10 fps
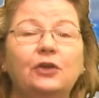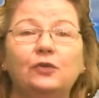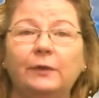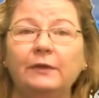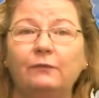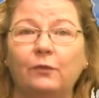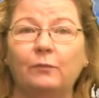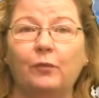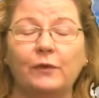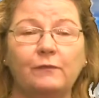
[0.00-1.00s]

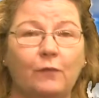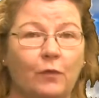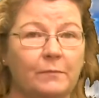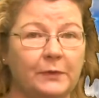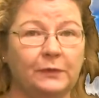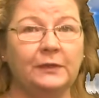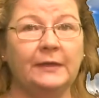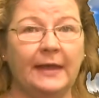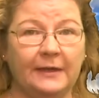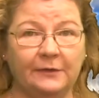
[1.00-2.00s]
24.4 million
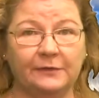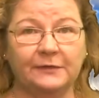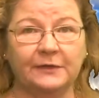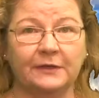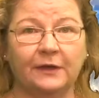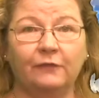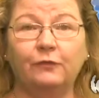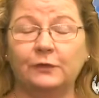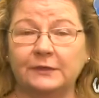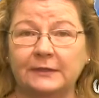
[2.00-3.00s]
acres of
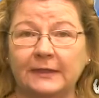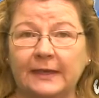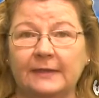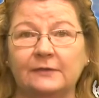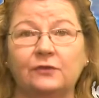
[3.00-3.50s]
forested lands,